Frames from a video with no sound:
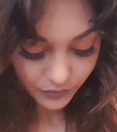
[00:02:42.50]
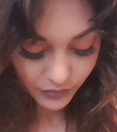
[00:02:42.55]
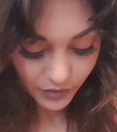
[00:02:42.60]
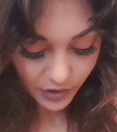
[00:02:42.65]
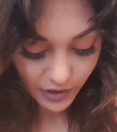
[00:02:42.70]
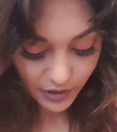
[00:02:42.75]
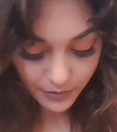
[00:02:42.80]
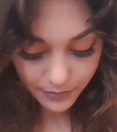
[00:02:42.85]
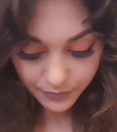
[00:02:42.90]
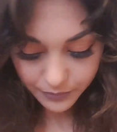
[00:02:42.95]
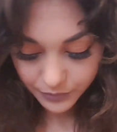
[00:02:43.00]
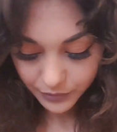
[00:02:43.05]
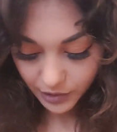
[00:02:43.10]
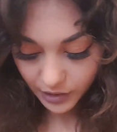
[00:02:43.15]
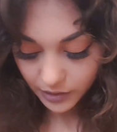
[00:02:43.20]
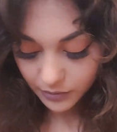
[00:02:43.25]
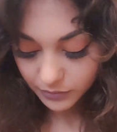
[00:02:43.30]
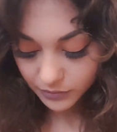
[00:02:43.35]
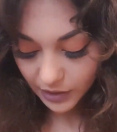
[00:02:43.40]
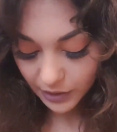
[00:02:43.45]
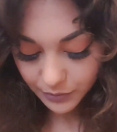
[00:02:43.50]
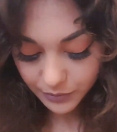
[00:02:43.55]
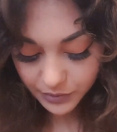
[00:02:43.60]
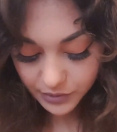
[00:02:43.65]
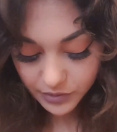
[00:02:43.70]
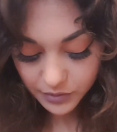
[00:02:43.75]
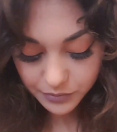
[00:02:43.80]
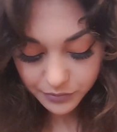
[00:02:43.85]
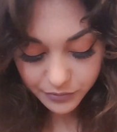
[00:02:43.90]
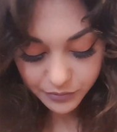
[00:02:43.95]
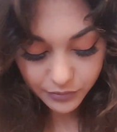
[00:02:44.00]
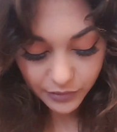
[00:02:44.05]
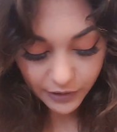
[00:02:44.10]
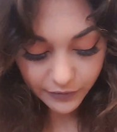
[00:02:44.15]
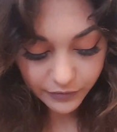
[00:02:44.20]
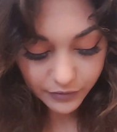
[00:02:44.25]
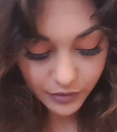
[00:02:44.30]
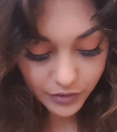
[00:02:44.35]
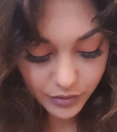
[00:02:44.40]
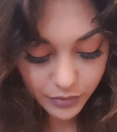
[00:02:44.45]
Yeah, okay, that one's
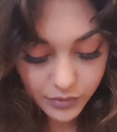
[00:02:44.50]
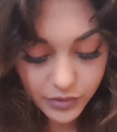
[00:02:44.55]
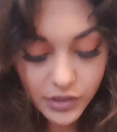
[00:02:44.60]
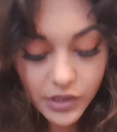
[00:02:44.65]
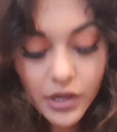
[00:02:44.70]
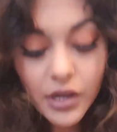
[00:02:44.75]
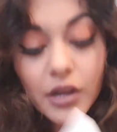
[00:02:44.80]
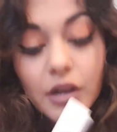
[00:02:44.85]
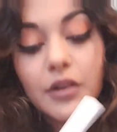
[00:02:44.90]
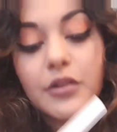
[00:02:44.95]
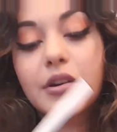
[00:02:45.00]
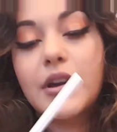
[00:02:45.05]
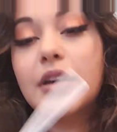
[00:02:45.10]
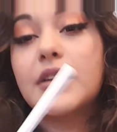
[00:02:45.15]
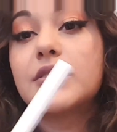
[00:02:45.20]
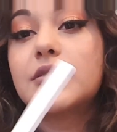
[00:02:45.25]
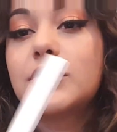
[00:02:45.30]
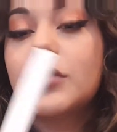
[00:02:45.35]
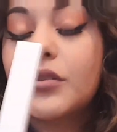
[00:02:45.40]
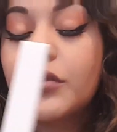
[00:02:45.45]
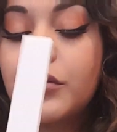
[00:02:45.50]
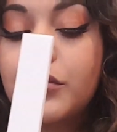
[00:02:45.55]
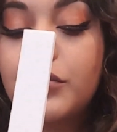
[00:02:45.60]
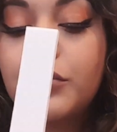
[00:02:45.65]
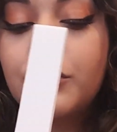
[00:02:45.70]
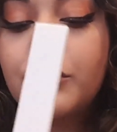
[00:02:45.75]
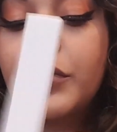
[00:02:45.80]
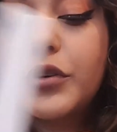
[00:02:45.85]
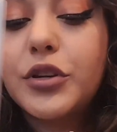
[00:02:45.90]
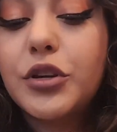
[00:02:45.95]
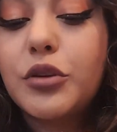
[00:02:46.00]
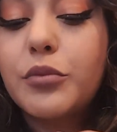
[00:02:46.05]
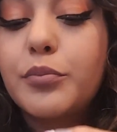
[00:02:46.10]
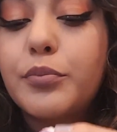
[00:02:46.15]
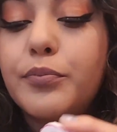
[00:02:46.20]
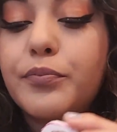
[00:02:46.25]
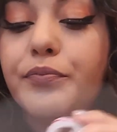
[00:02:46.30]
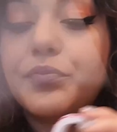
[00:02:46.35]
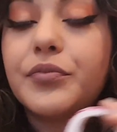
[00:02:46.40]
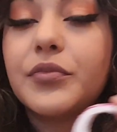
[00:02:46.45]
left, this one. Okay, so when you
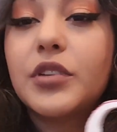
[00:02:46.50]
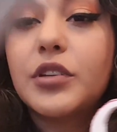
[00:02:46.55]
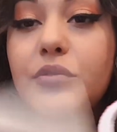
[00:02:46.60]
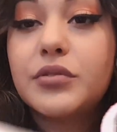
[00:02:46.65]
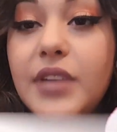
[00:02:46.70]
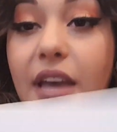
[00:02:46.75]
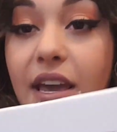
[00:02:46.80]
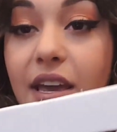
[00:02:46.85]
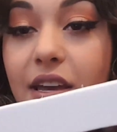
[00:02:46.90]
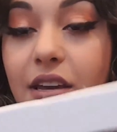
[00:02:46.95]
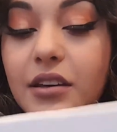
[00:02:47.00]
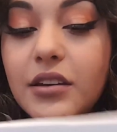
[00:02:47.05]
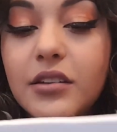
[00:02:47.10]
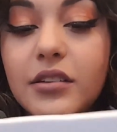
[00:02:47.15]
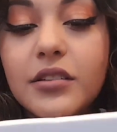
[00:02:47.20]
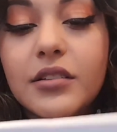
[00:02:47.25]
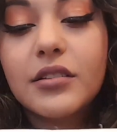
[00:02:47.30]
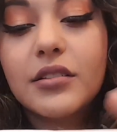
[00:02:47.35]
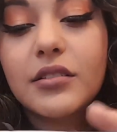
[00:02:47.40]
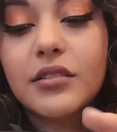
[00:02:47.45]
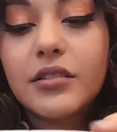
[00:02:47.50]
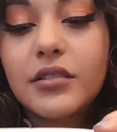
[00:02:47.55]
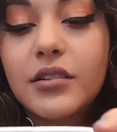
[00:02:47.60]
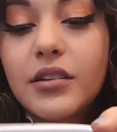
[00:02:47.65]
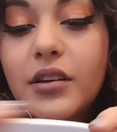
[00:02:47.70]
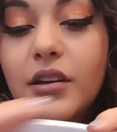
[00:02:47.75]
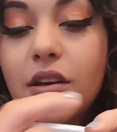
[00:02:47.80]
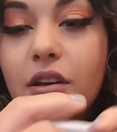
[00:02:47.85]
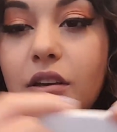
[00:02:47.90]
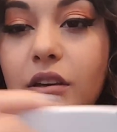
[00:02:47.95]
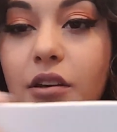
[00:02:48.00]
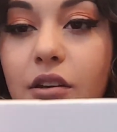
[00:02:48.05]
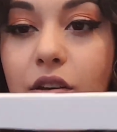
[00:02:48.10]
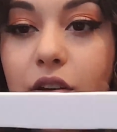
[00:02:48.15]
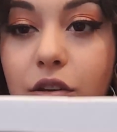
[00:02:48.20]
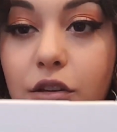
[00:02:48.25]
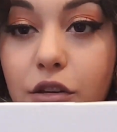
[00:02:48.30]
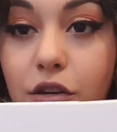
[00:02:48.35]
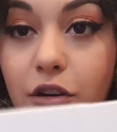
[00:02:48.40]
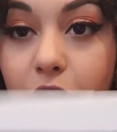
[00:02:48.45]
take
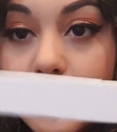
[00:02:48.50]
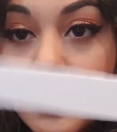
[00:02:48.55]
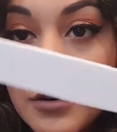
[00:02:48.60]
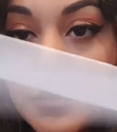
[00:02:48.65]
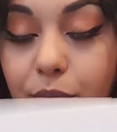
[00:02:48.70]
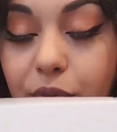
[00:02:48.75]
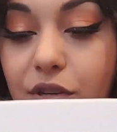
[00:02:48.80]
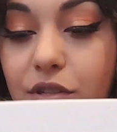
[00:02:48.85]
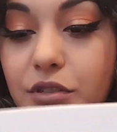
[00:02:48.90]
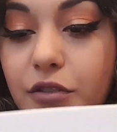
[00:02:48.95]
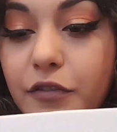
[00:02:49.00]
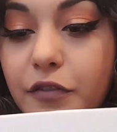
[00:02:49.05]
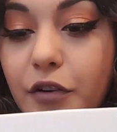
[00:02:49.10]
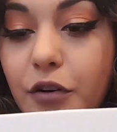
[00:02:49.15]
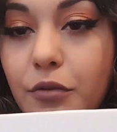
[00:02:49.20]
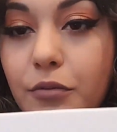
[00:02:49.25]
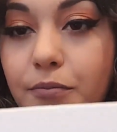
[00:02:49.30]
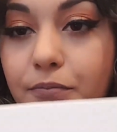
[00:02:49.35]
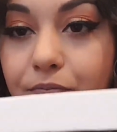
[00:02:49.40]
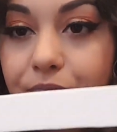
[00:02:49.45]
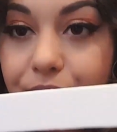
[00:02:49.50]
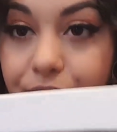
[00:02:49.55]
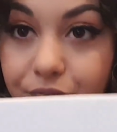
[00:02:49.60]
your piece of foam,